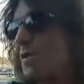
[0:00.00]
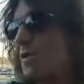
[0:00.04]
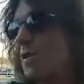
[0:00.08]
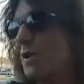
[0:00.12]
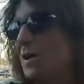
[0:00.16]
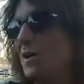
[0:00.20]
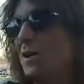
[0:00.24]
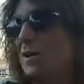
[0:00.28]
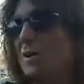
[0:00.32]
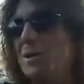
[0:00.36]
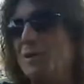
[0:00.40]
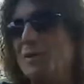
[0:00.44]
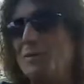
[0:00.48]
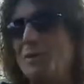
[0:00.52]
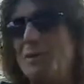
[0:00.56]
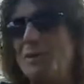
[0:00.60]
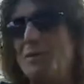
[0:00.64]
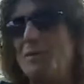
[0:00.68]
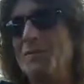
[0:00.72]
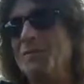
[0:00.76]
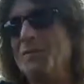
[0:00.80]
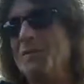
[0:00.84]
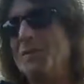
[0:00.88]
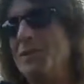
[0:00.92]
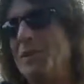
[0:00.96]
I
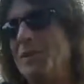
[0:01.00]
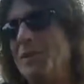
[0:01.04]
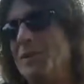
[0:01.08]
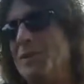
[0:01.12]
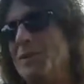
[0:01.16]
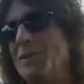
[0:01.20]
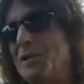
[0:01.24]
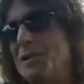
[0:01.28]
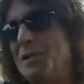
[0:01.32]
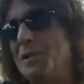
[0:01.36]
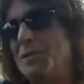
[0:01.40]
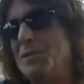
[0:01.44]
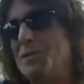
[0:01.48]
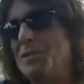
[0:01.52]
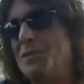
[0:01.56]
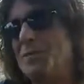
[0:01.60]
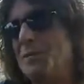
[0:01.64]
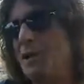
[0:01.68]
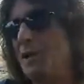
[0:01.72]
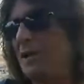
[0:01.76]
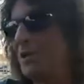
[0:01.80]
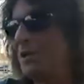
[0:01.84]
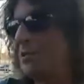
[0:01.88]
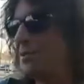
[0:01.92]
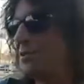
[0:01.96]
mean, Dylan's
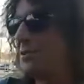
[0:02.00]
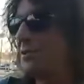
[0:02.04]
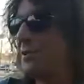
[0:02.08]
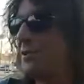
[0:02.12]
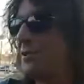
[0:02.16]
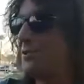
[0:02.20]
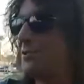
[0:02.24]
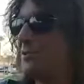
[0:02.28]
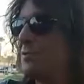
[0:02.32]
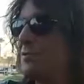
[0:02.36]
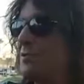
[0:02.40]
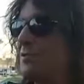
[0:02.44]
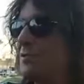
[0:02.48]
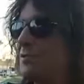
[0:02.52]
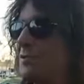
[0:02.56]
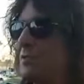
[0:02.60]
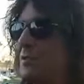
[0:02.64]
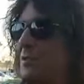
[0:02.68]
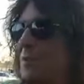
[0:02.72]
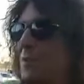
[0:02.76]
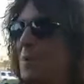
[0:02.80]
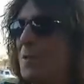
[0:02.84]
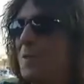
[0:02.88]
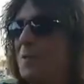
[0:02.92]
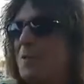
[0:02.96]
paid his dues,
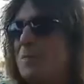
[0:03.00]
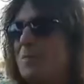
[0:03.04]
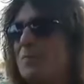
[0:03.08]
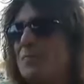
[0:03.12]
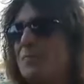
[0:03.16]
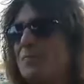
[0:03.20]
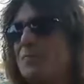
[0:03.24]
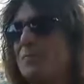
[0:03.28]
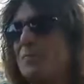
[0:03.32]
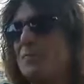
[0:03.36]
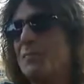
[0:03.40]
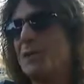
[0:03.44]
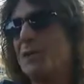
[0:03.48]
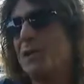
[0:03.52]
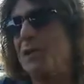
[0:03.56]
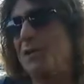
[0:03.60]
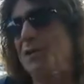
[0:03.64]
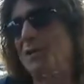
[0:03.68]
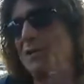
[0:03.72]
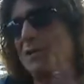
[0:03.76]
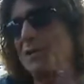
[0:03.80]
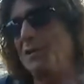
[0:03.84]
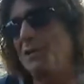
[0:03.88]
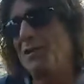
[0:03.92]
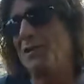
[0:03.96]
but
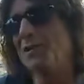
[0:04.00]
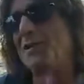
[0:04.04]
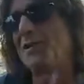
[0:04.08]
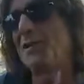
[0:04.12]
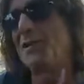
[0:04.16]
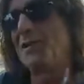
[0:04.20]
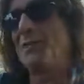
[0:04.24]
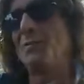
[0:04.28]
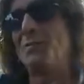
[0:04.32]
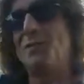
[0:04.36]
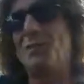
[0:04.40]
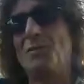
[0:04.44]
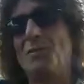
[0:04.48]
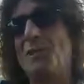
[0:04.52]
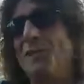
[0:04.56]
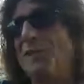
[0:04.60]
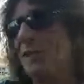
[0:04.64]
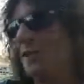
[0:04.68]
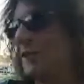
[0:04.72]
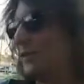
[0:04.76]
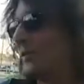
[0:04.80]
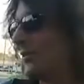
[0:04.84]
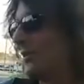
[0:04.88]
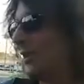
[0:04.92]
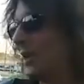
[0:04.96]
he clearly could be
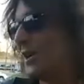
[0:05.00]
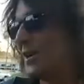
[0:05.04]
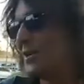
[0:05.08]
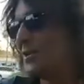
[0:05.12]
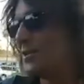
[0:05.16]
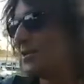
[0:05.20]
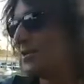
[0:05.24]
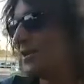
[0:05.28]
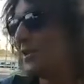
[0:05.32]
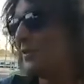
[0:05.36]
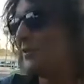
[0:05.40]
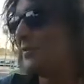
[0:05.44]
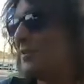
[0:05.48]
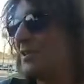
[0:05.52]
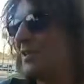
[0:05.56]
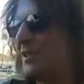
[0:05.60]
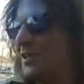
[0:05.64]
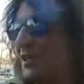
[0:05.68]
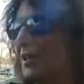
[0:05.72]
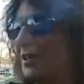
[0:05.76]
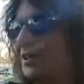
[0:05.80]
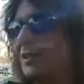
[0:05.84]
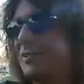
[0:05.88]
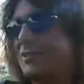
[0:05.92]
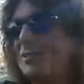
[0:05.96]
writing a lot of stuff
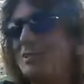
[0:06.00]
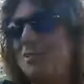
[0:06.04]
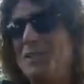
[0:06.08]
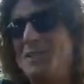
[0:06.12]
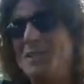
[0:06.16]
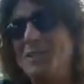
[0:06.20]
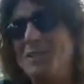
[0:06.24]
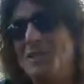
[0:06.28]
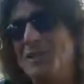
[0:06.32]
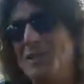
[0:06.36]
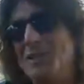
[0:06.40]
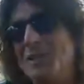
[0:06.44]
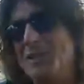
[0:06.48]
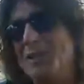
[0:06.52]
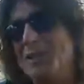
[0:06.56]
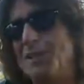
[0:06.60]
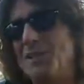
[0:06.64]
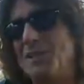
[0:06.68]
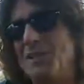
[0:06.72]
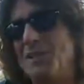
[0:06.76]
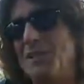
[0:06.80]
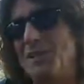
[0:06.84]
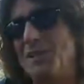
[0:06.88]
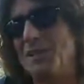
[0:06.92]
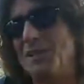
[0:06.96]
today like he
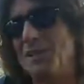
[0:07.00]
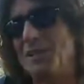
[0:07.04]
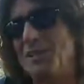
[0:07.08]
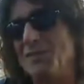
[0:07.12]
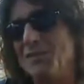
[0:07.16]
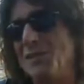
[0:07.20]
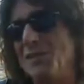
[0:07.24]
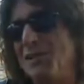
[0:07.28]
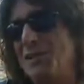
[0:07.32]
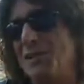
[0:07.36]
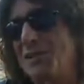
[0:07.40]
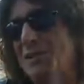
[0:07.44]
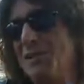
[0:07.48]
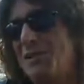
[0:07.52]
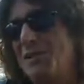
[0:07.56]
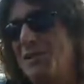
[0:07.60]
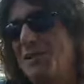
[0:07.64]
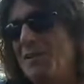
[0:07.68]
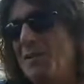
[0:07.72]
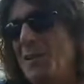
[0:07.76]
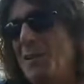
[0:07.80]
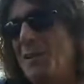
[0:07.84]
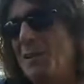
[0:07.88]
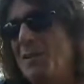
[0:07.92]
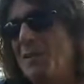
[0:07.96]
did in the day.
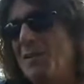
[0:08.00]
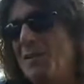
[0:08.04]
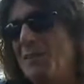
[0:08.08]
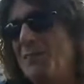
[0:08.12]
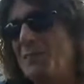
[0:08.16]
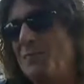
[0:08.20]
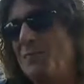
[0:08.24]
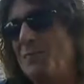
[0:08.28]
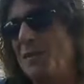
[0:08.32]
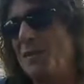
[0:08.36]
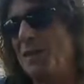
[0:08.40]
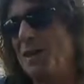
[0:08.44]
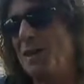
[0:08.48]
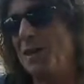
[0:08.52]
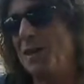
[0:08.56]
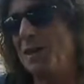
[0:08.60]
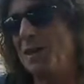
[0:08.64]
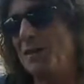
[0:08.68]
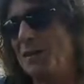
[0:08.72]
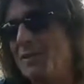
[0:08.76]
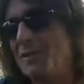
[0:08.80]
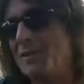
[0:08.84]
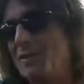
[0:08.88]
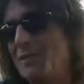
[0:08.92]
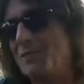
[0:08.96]

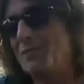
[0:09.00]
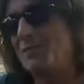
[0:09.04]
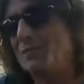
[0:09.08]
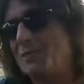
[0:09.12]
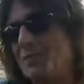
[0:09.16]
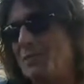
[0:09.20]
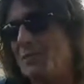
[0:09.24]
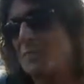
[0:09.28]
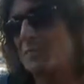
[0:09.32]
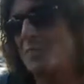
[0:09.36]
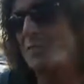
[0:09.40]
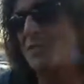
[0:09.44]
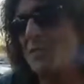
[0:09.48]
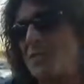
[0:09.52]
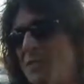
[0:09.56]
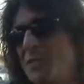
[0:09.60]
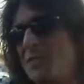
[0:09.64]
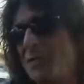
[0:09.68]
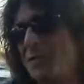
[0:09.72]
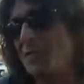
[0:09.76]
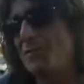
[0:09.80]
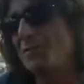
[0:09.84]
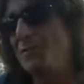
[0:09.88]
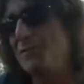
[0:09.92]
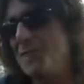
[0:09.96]
And
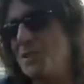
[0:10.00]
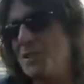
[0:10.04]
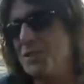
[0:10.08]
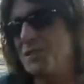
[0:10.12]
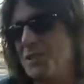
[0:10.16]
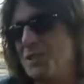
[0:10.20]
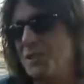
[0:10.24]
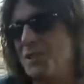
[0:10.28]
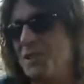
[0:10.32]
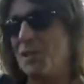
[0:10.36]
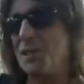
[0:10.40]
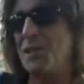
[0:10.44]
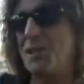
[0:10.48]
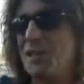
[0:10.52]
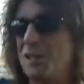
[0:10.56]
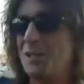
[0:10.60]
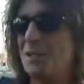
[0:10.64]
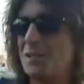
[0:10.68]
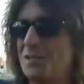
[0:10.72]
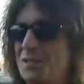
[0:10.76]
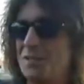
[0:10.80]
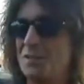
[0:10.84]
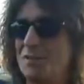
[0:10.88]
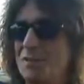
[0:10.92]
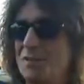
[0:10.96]
Jason and I
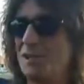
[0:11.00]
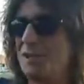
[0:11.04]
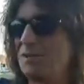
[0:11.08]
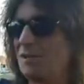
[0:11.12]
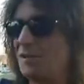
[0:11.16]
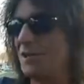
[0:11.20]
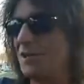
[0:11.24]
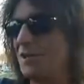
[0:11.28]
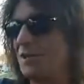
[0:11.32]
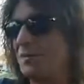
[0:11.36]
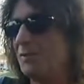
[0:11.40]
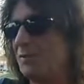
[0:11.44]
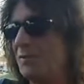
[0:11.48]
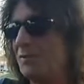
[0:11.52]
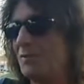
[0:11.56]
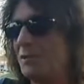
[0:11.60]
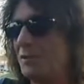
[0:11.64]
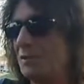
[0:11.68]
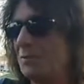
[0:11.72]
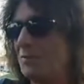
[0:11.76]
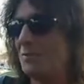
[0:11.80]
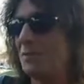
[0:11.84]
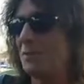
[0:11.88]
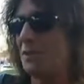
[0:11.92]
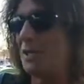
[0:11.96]
can do anything. We've
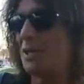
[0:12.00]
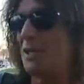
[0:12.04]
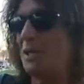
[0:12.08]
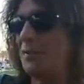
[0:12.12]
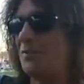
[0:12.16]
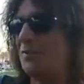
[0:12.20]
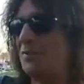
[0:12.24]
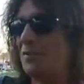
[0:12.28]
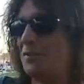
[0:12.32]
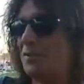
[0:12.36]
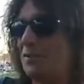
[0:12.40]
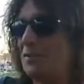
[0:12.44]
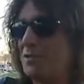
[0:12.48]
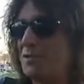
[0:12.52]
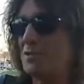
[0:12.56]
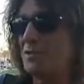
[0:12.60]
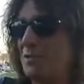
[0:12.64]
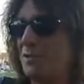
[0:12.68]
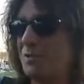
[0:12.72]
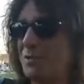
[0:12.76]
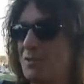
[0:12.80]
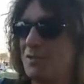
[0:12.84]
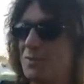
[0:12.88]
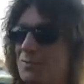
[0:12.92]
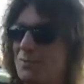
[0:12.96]
written pop for
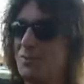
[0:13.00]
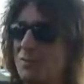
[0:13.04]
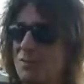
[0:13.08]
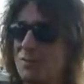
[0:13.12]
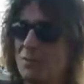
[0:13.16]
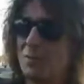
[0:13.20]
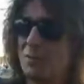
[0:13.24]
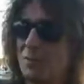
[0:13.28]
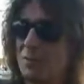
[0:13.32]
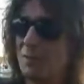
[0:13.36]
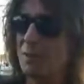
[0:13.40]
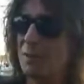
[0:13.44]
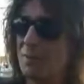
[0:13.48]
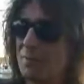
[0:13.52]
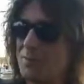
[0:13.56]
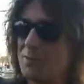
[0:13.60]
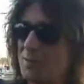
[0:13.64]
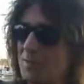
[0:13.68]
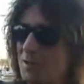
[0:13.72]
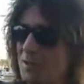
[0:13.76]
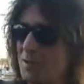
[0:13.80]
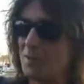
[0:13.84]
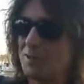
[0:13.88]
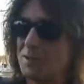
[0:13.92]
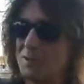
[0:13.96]
some of the female pop
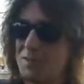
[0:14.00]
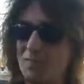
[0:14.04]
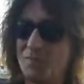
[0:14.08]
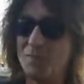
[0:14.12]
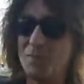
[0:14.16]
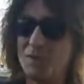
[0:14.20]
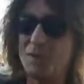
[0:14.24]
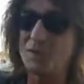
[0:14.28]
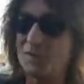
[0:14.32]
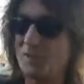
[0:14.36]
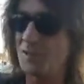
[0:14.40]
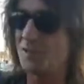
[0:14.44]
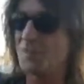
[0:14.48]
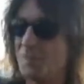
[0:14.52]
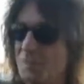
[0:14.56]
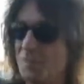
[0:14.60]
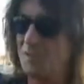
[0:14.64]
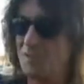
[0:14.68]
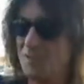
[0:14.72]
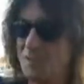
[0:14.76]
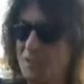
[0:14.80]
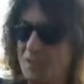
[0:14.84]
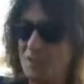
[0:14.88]
stars and things like that.